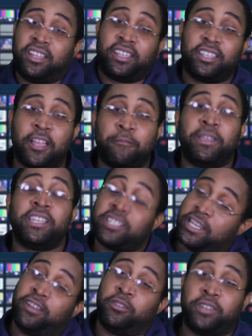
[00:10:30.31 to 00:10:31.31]
You know what I mean?
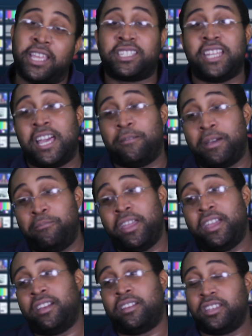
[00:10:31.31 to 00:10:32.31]
So next time I'm
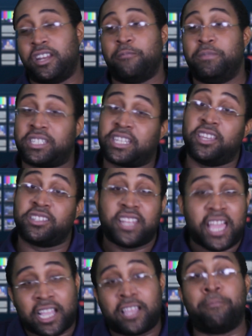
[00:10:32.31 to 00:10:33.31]
there, you know, be skills
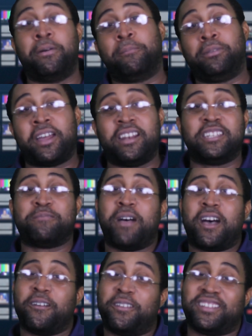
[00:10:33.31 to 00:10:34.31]
there, I'll come put blood in his
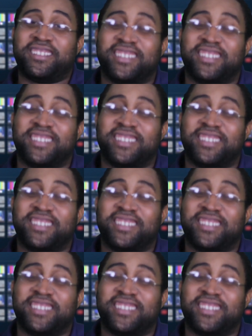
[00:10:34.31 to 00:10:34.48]
mouth.